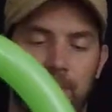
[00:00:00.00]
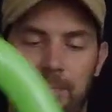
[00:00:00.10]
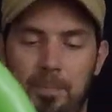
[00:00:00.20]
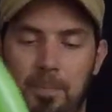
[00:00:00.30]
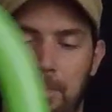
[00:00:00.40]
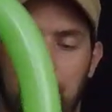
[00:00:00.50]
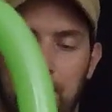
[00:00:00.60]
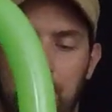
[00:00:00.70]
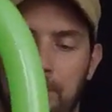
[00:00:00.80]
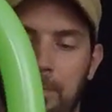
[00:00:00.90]

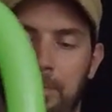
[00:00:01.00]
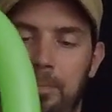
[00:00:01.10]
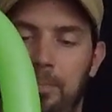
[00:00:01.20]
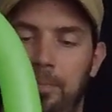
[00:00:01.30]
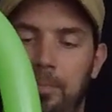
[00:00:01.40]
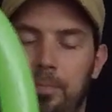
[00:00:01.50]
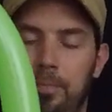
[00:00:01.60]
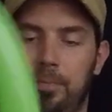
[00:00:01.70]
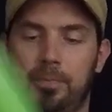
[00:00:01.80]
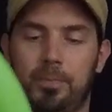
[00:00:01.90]

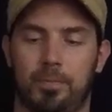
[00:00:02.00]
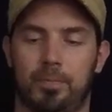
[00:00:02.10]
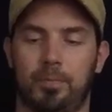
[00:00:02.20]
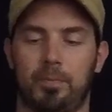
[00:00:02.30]
Nobody speaks.